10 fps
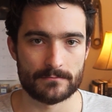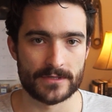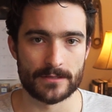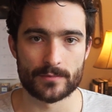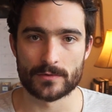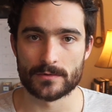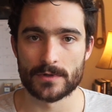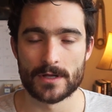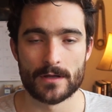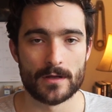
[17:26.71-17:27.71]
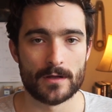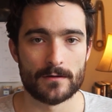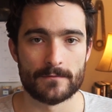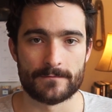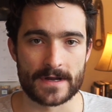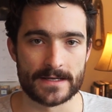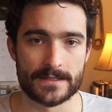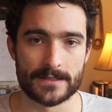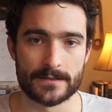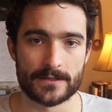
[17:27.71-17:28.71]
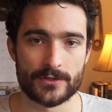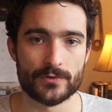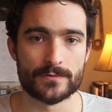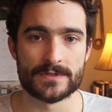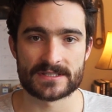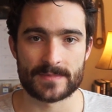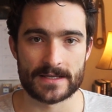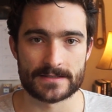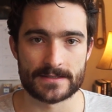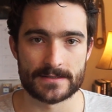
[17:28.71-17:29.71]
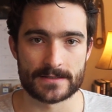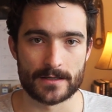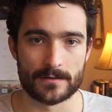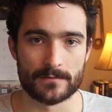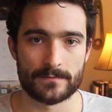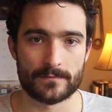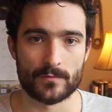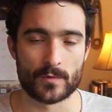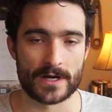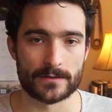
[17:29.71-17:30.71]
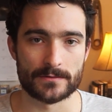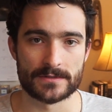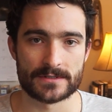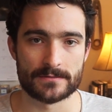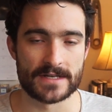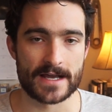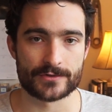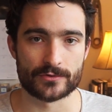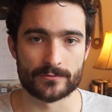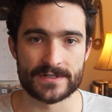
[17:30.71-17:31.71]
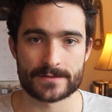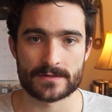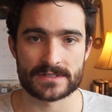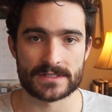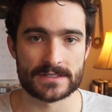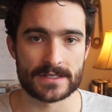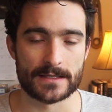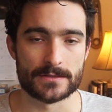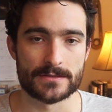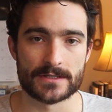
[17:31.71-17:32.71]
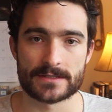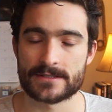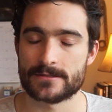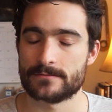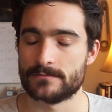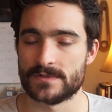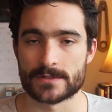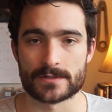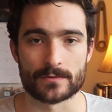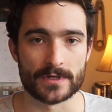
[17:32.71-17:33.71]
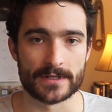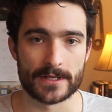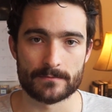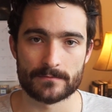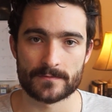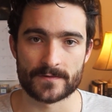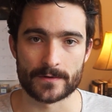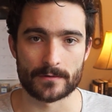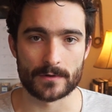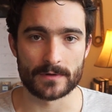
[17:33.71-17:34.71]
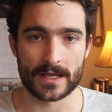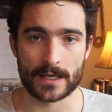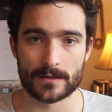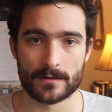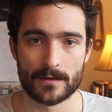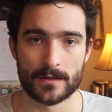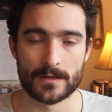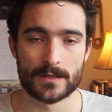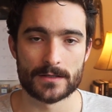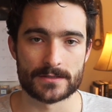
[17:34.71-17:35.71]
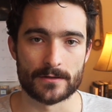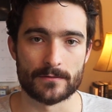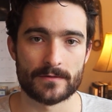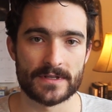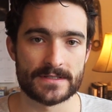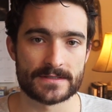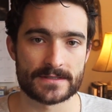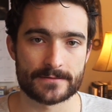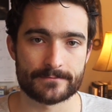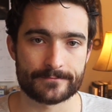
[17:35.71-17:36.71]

People finding huge expanses of wild natural resources and just destroying them for their own gain. So things